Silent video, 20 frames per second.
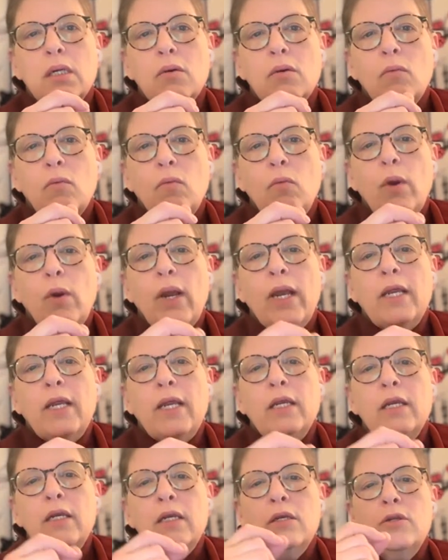
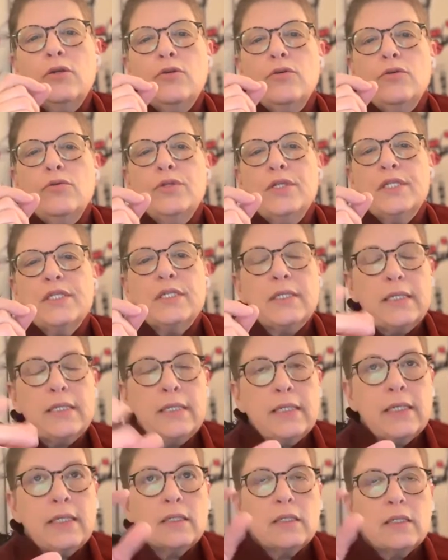when you
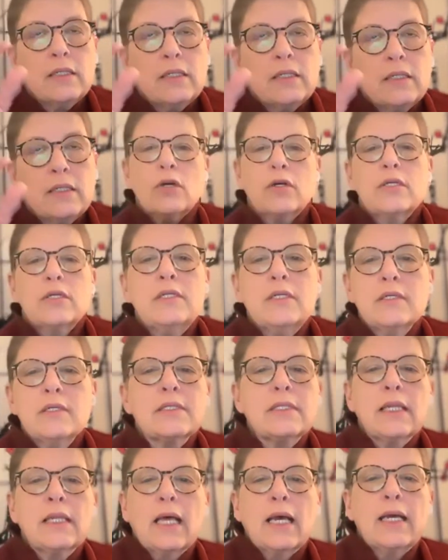see that you started to
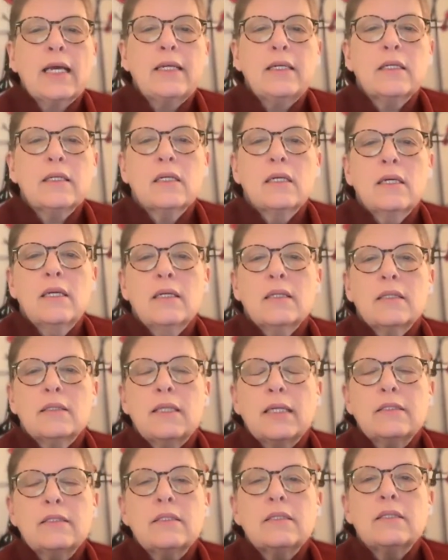slide,
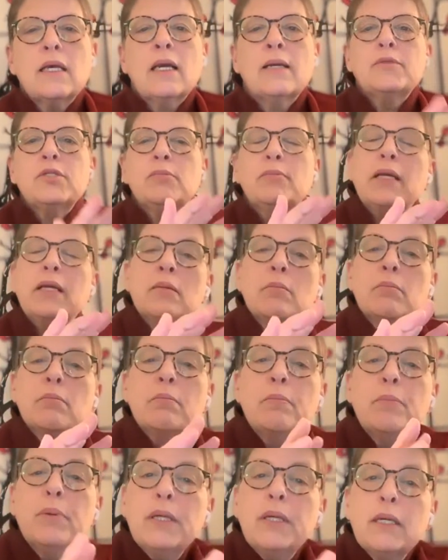that's time to make a
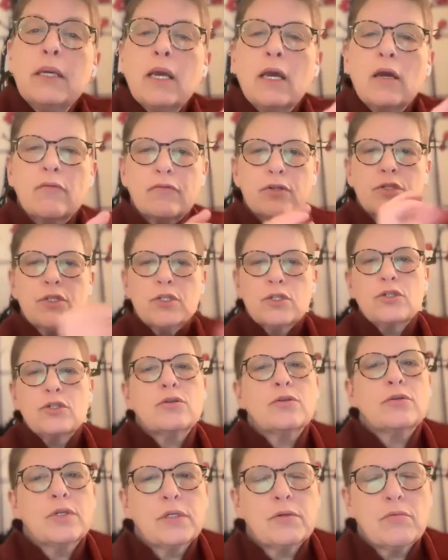big effort to
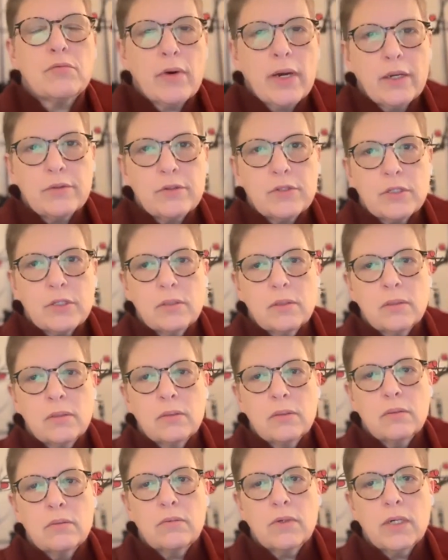turn it around.
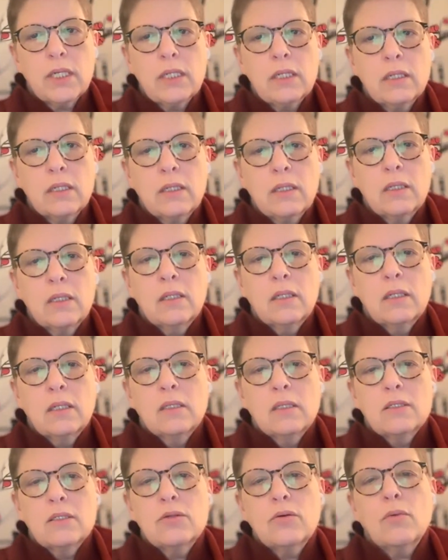Right.
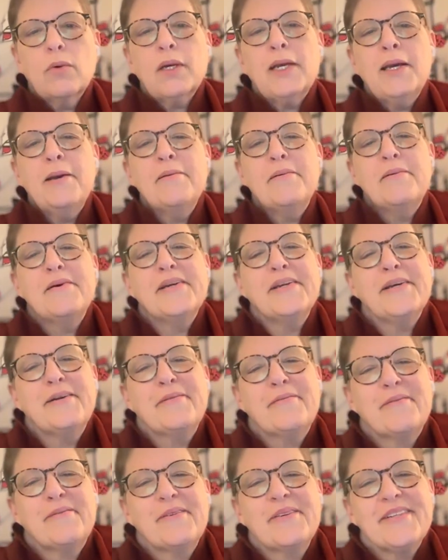So what I
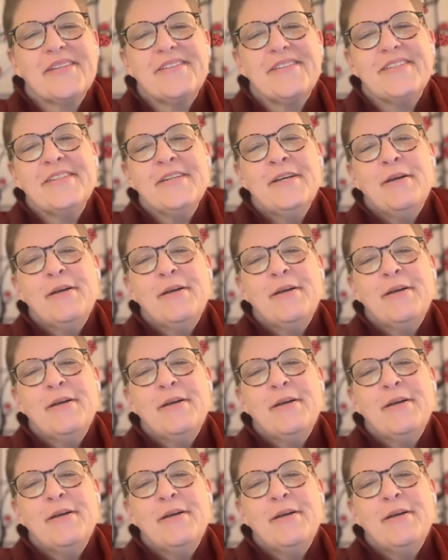wrote here is